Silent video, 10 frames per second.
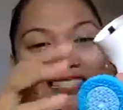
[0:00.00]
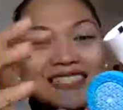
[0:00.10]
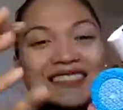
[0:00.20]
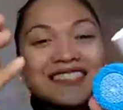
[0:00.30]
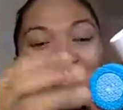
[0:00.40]

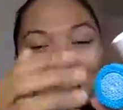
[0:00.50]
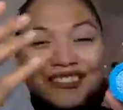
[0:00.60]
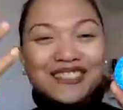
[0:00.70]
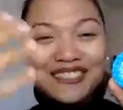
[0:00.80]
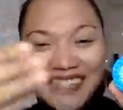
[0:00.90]
not
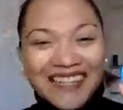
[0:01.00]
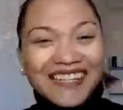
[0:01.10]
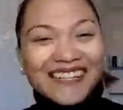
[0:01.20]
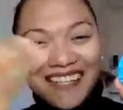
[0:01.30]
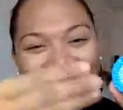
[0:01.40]
to stay
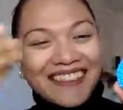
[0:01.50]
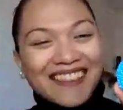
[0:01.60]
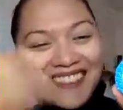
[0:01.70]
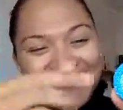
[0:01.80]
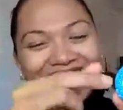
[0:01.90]

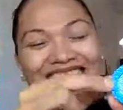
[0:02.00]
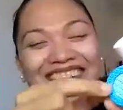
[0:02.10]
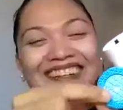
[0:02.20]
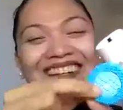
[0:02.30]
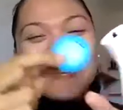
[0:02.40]
in the
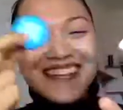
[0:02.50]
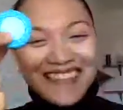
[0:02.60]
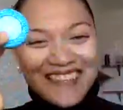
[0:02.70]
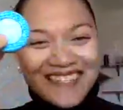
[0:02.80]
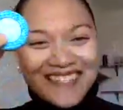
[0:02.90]

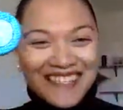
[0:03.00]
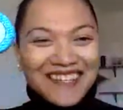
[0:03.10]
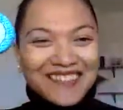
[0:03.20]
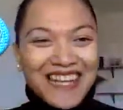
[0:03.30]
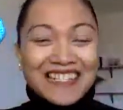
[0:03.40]
in the
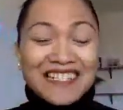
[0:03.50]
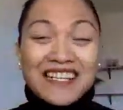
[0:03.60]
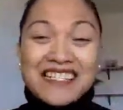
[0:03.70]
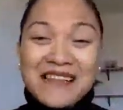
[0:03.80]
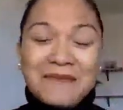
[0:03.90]
silicone heads,
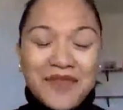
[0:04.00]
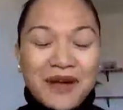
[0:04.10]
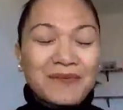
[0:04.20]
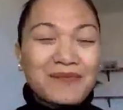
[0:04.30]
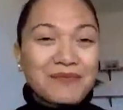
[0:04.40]

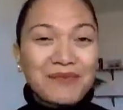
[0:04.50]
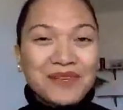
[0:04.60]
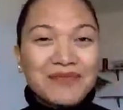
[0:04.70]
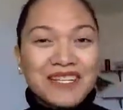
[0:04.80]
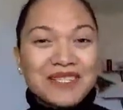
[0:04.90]

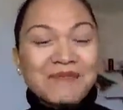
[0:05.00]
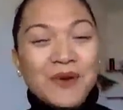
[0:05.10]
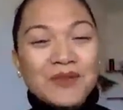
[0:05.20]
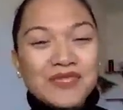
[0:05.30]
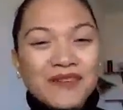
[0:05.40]
because
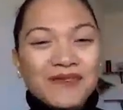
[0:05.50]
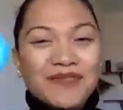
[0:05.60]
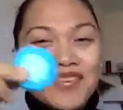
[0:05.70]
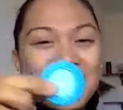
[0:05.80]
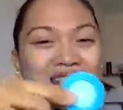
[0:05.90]
most of
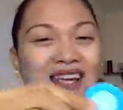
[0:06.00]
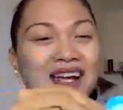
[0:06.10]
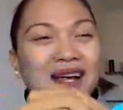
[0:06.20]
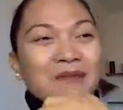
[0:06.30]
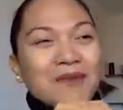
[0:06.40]
the
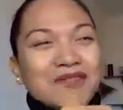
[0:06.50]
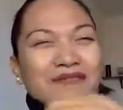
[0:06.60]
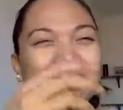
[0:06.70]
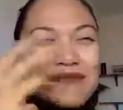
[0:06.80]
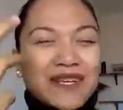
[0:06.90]

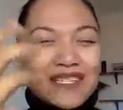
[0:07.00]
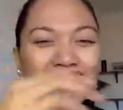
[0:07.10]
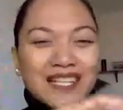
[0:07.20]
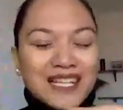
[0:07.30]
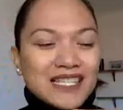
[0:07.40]

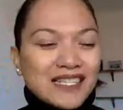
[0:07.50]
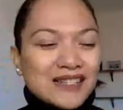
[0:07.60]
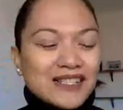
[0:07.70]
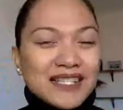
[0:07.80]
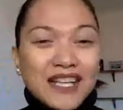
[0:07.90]
facial
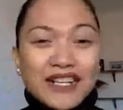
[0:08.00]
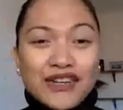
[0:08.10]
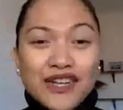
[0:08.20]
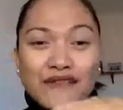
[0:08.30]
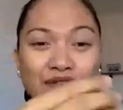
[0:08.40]
cleansers, I don't
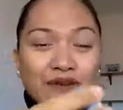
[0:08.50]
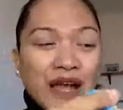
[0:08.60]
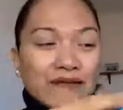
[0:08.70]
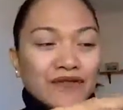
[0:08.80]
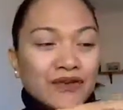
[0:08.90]
know if you
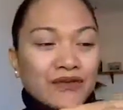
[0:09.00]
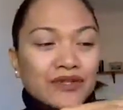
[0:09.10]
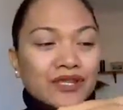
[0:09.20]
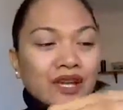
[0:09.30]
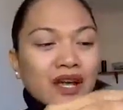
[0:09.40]
have
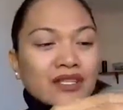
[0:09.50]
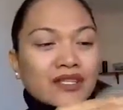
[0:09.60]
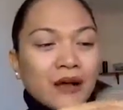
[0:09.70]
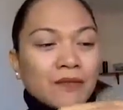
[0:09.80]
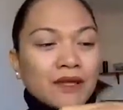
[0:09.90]
used
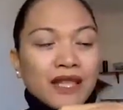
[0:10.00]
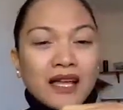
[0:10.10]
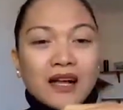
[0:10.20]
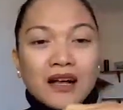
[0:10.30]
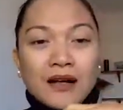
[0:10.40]
some
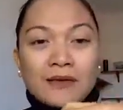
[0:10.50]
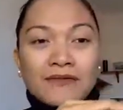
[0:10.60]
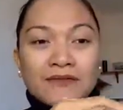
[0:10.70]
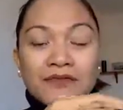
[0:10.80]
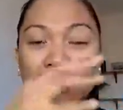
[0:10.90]

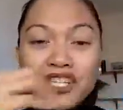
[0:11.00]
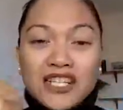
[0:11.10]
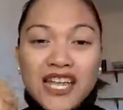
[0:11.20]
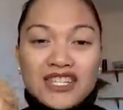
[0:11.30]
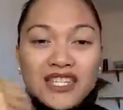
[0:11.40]
facial
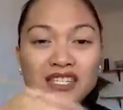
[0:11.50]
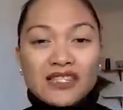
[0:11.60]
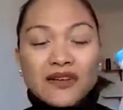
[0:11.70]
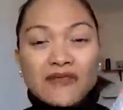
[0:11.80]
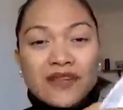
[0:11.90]

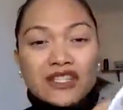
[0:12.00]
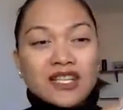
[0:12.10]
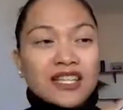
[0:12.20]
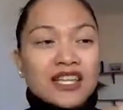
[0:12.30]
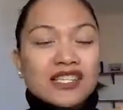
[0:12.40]
gadgets or
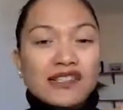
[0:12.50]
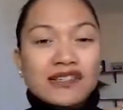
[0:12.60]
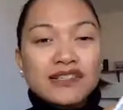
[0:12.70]
facial cleanser